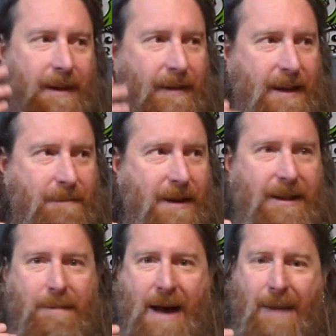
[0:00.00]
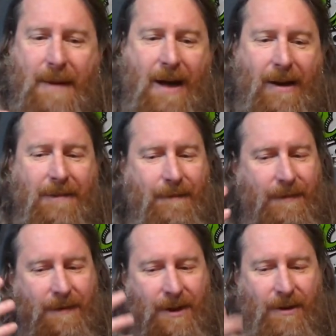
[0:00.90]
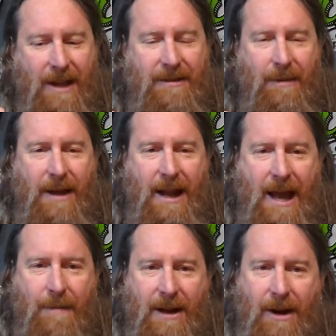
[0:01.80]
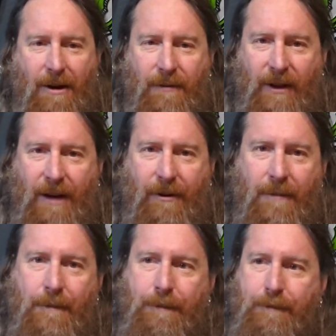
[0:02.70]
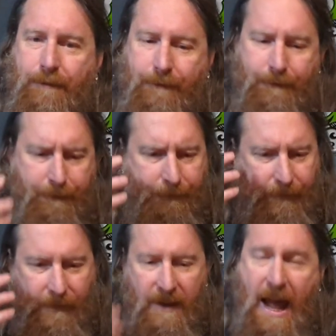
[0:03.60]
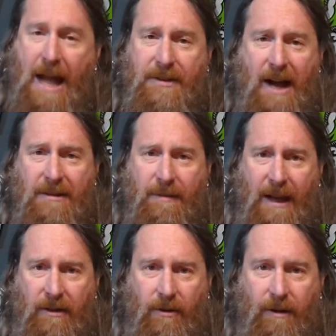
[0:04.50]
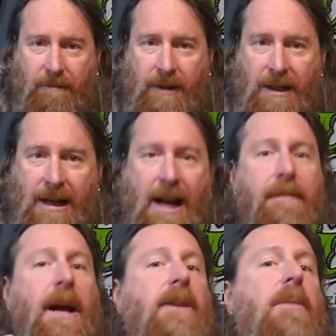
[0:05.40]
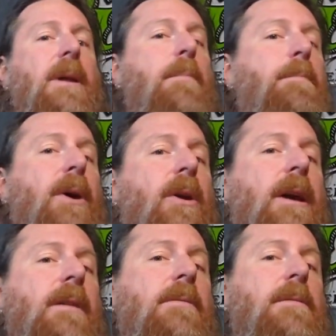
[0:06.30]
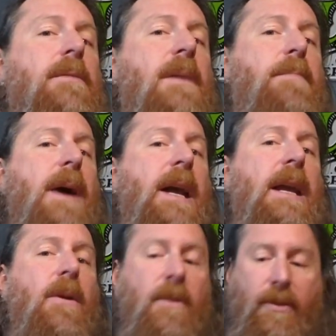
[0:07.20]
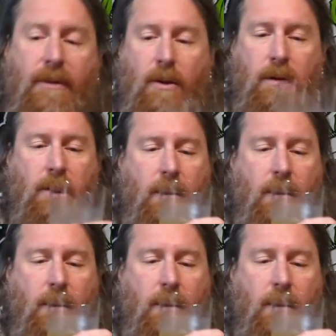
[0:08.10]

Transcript: Then mid to back palate, you get some of that habanero flavor. And it's got some heat to it. Got a little bit of burning right back here in the throat.